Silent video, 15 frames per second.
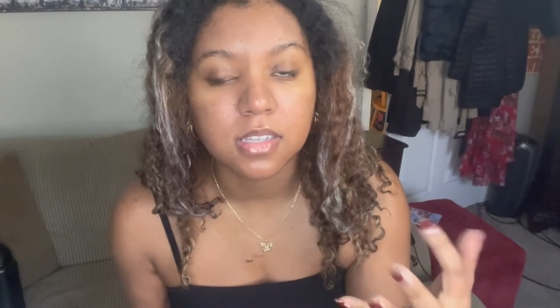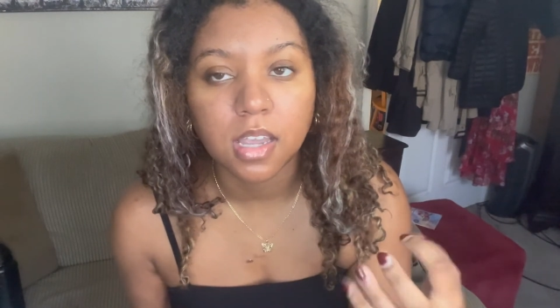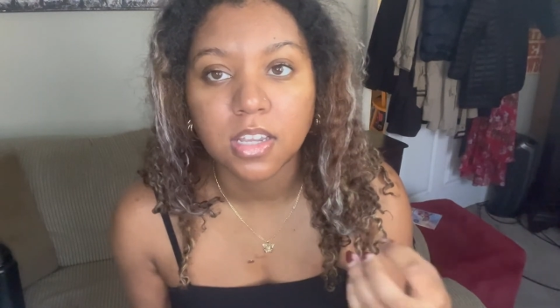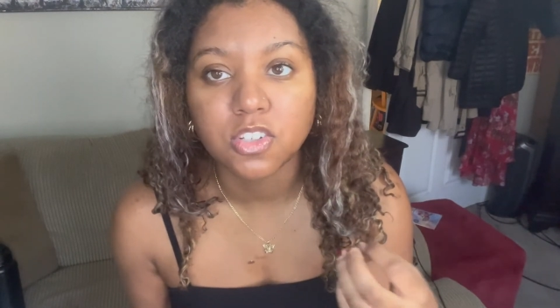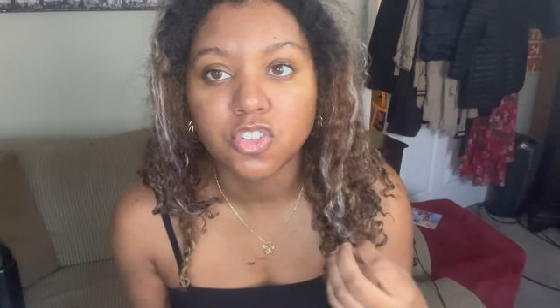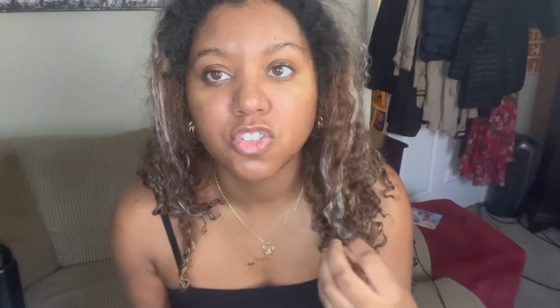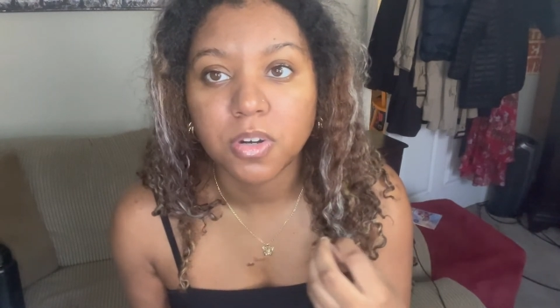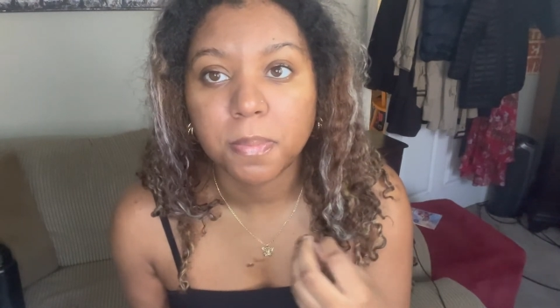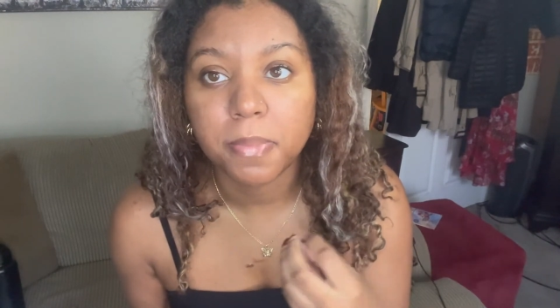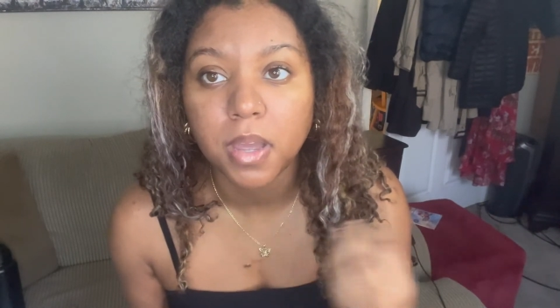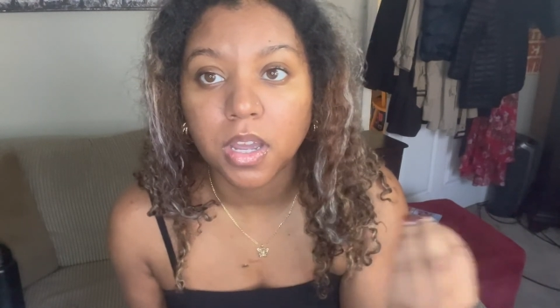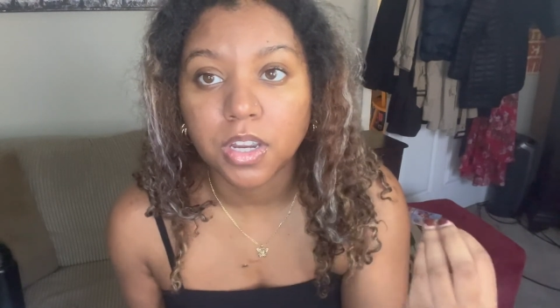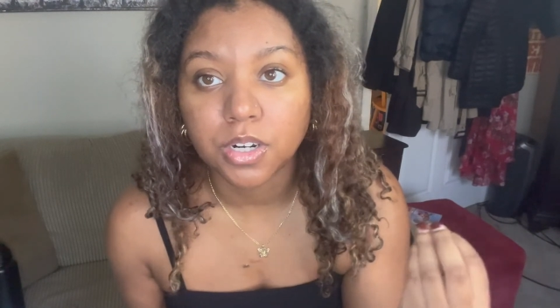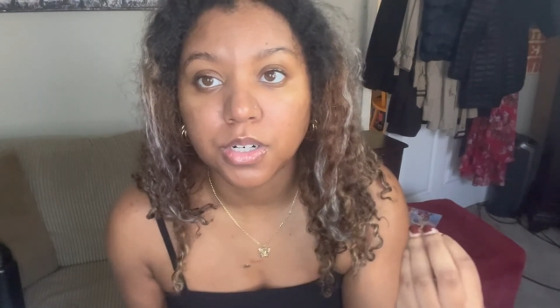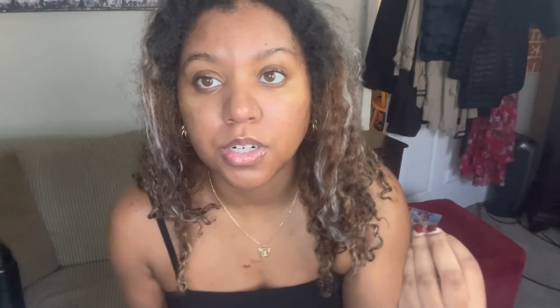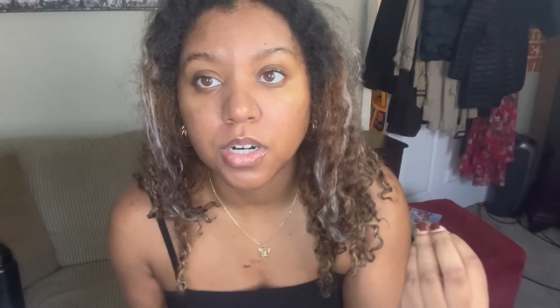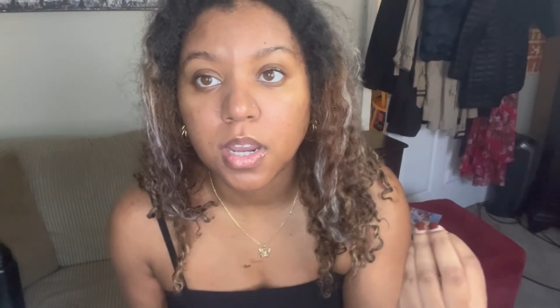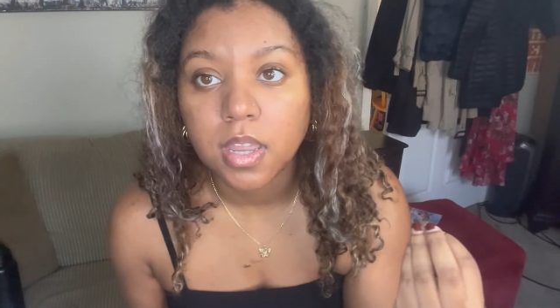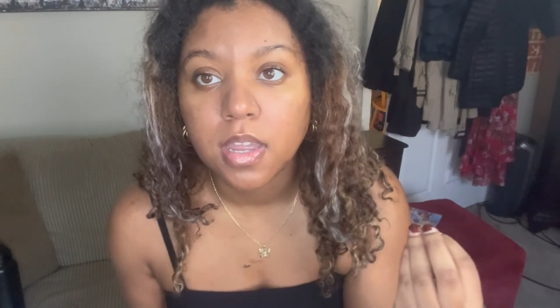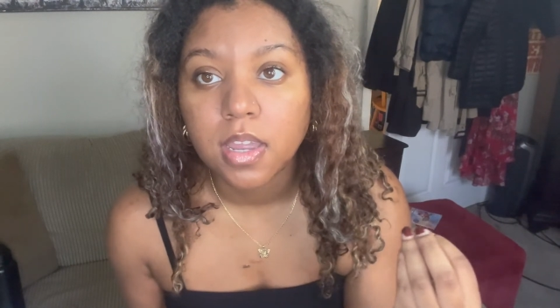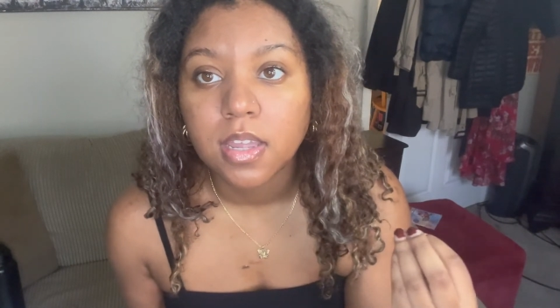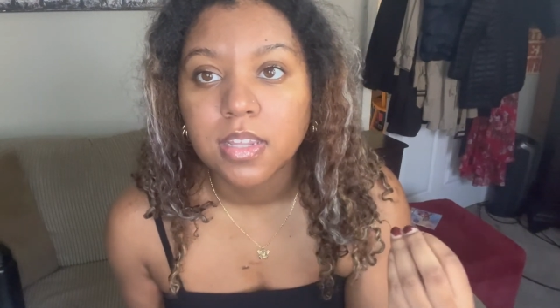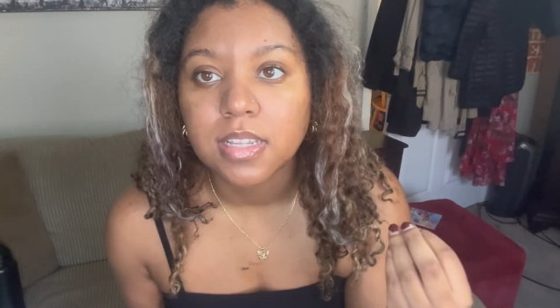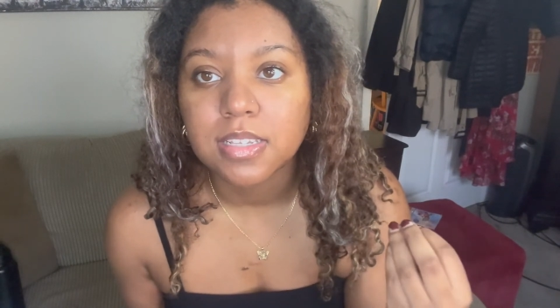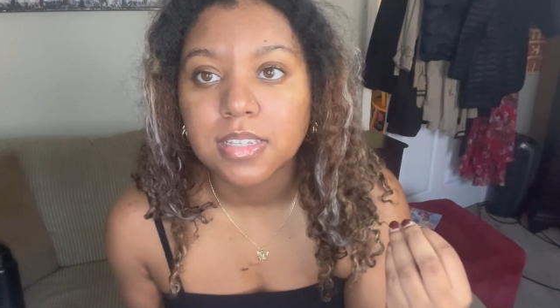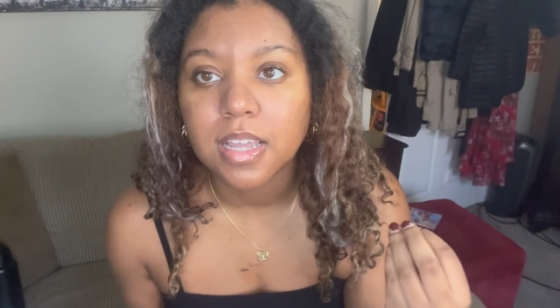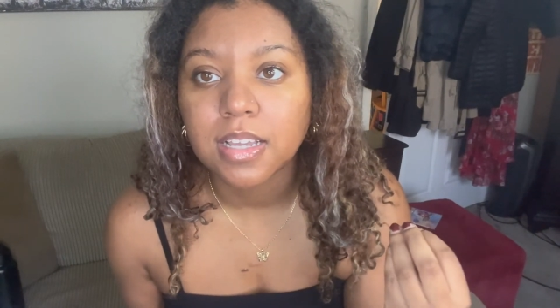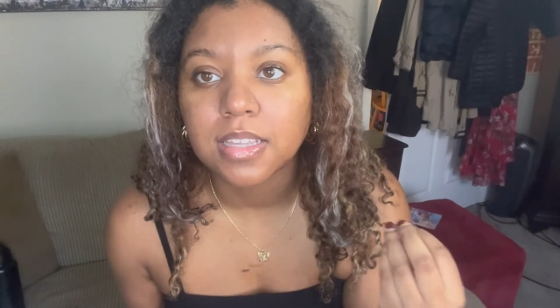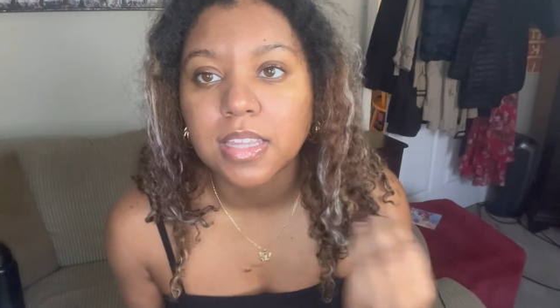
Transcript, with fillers: extra pucker, this like